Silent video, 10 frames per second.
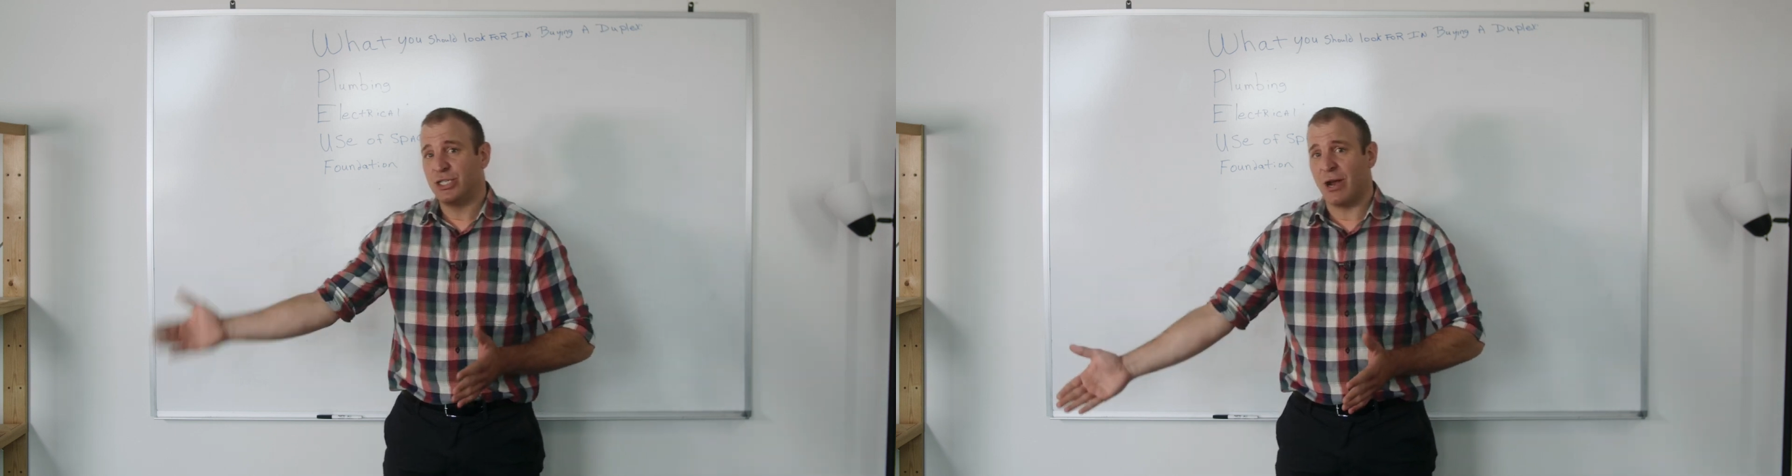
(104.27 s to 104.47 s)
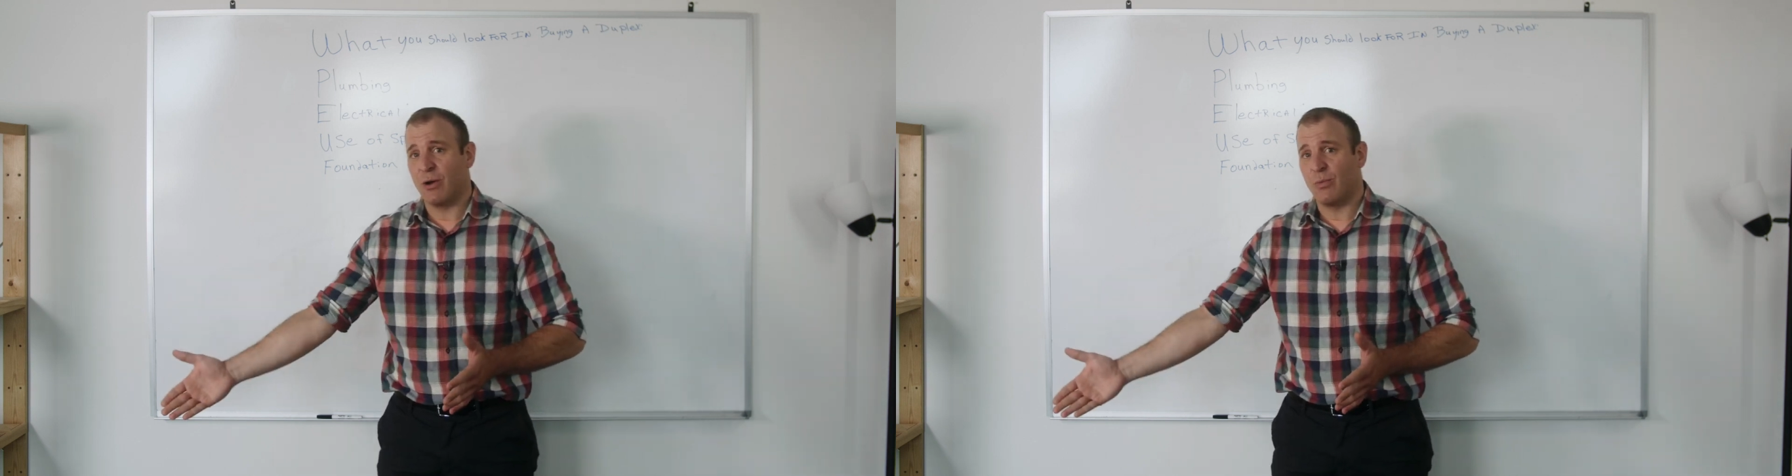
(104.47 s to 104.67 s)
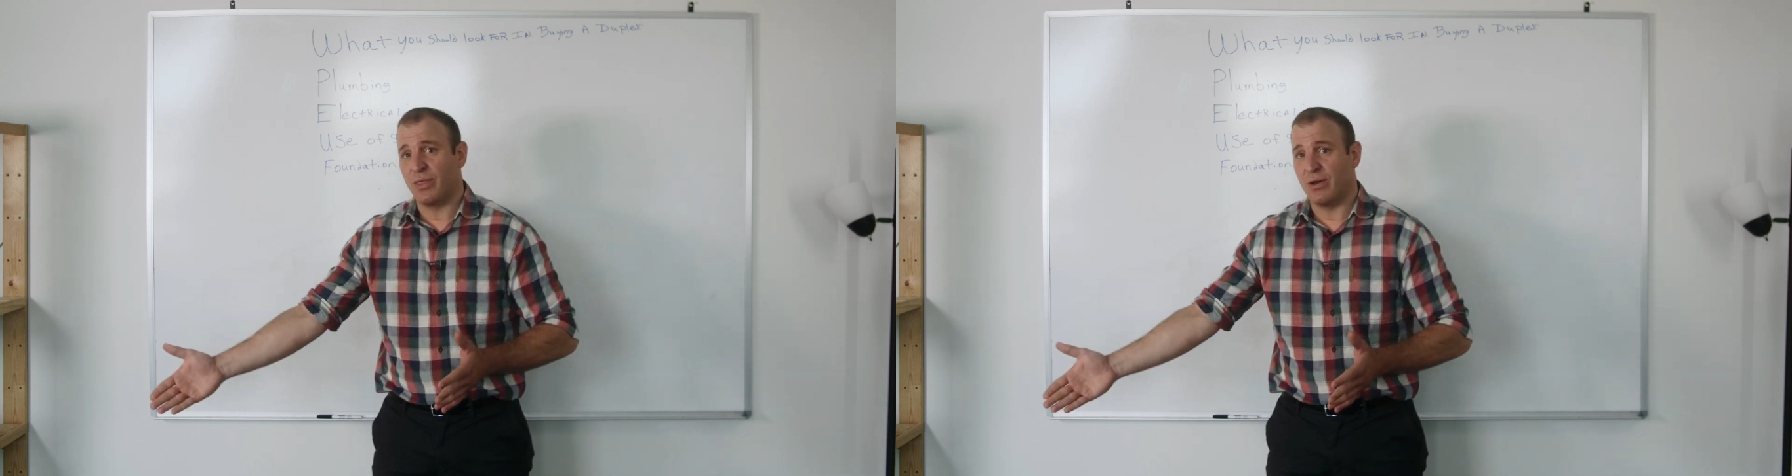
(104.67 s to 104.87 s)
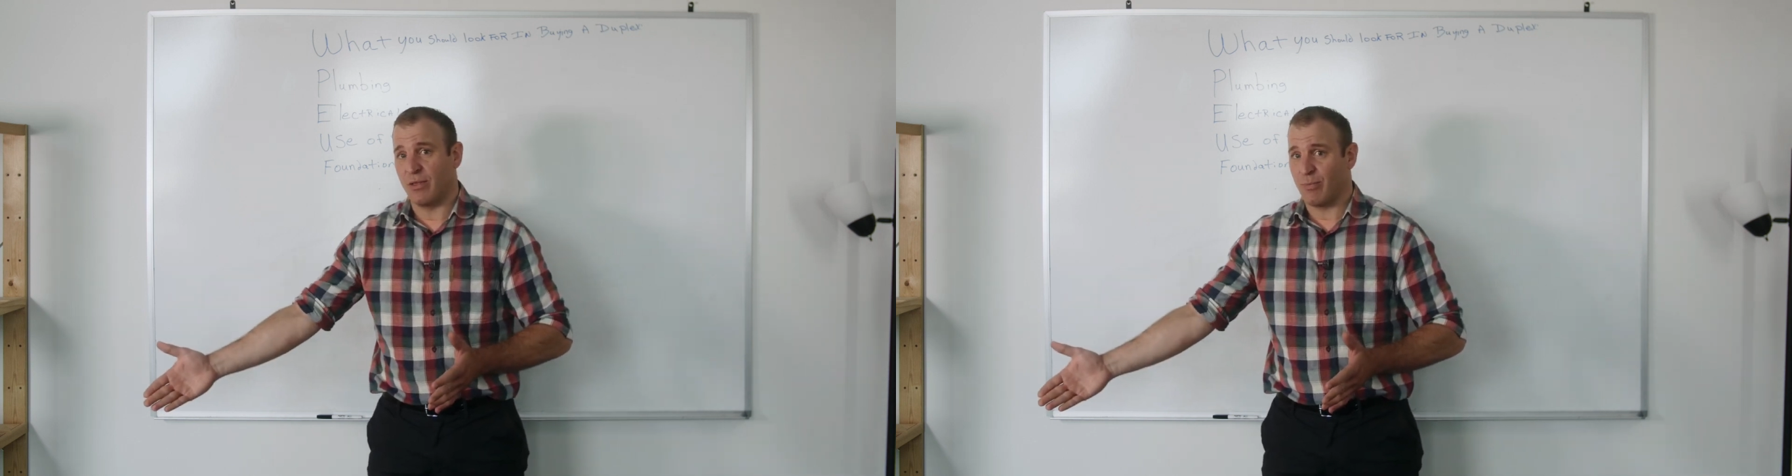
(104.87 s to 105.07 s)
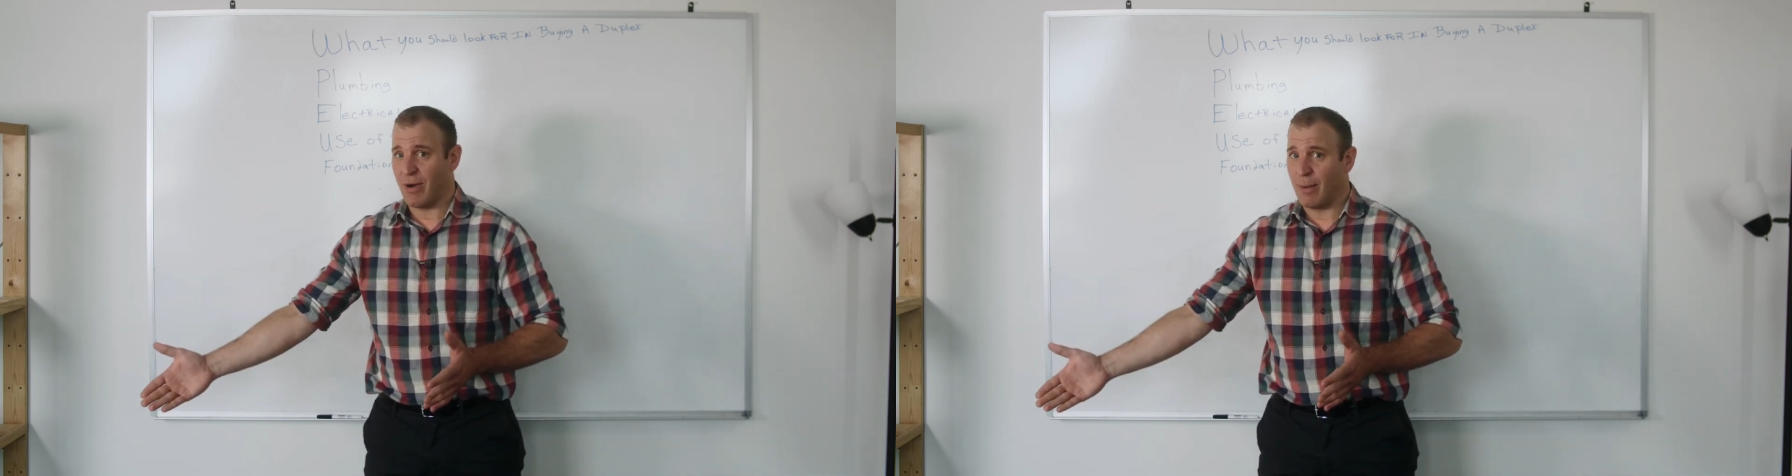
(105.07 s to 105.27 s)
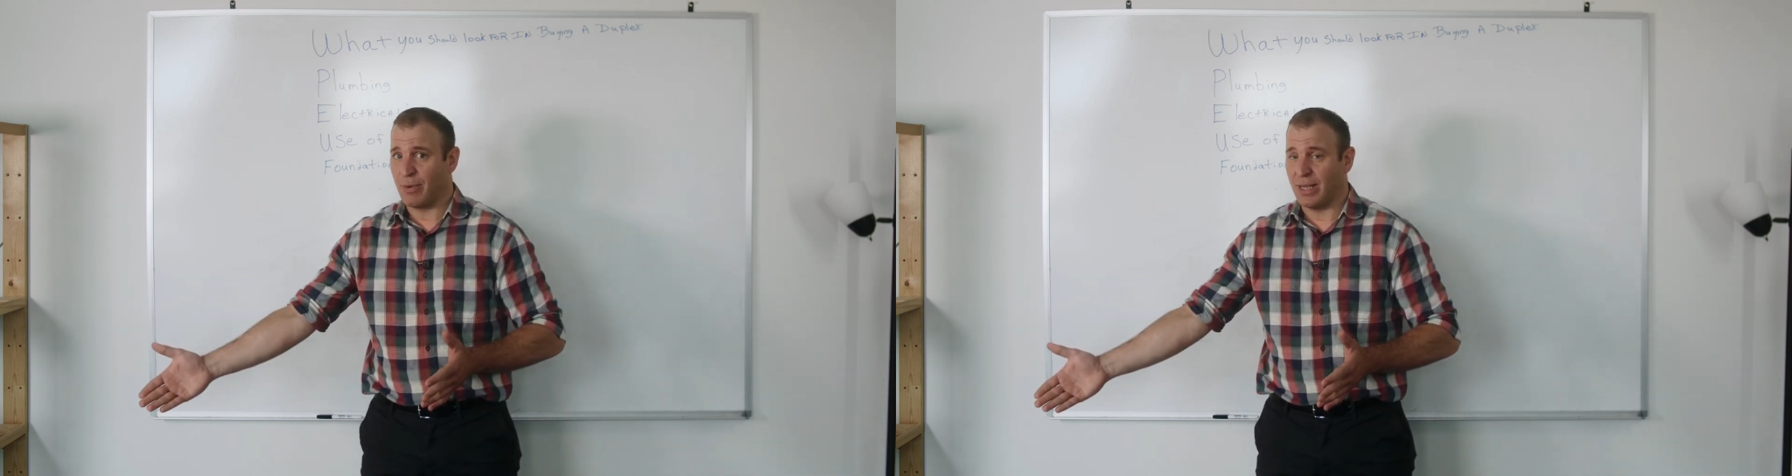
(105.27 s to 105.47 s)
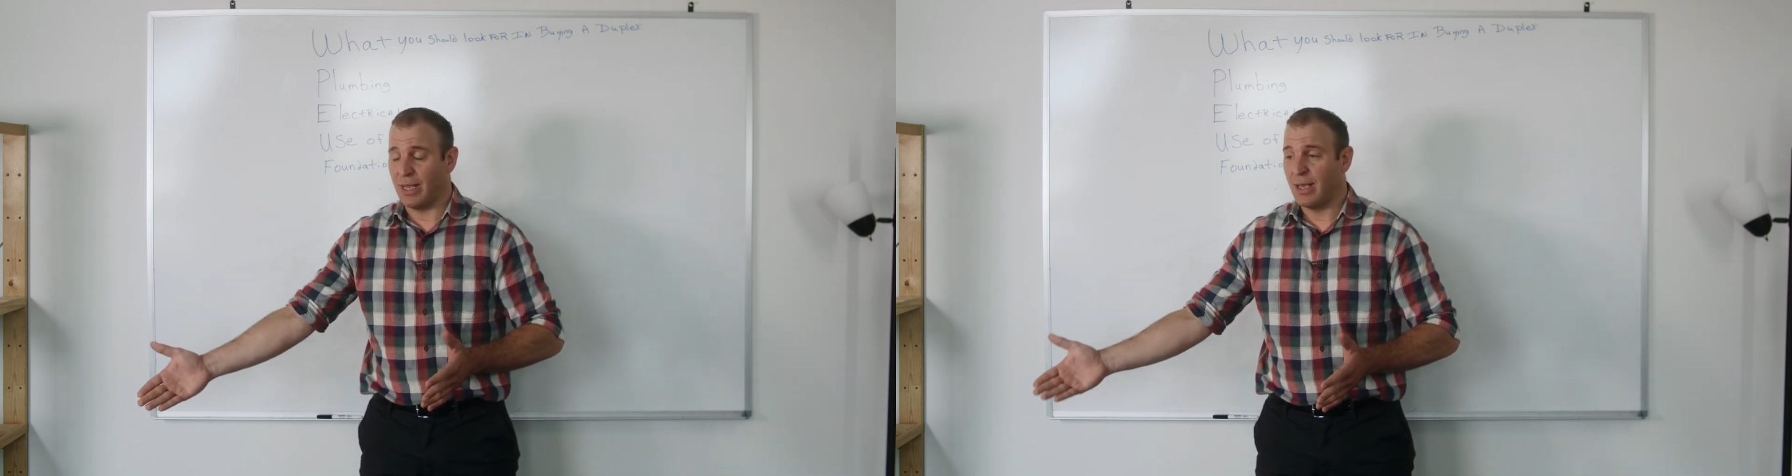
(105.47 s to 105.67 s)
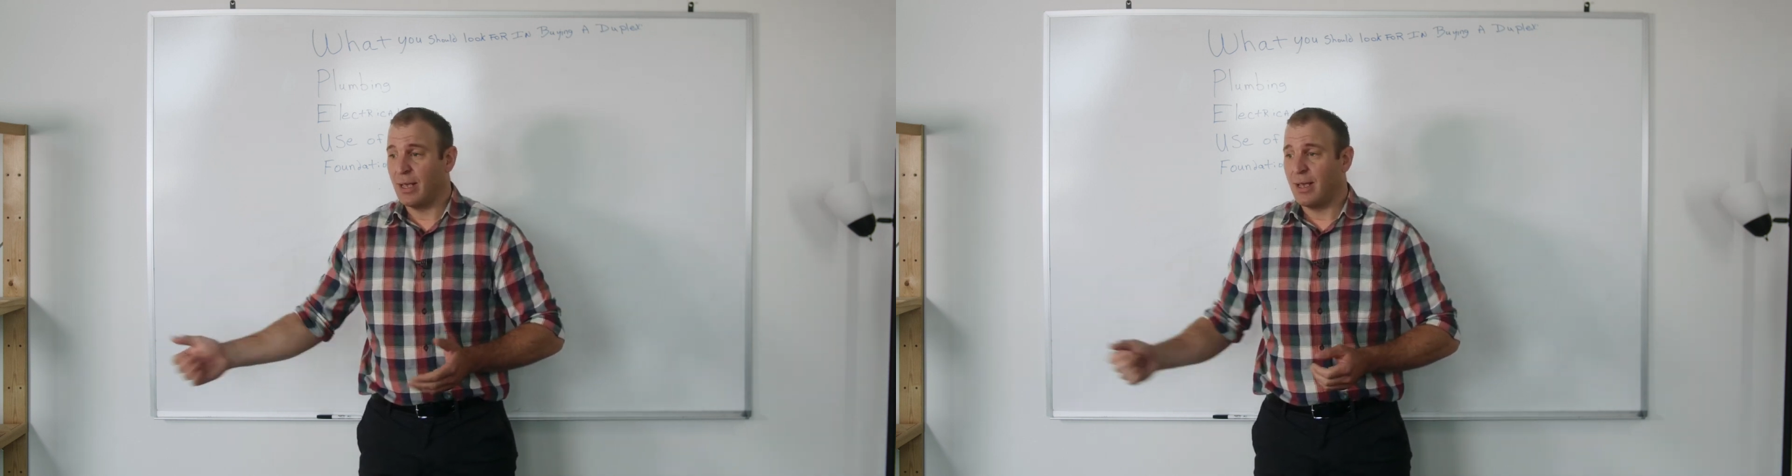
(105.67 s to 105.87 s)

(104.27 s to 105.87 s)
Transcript: shared with another property,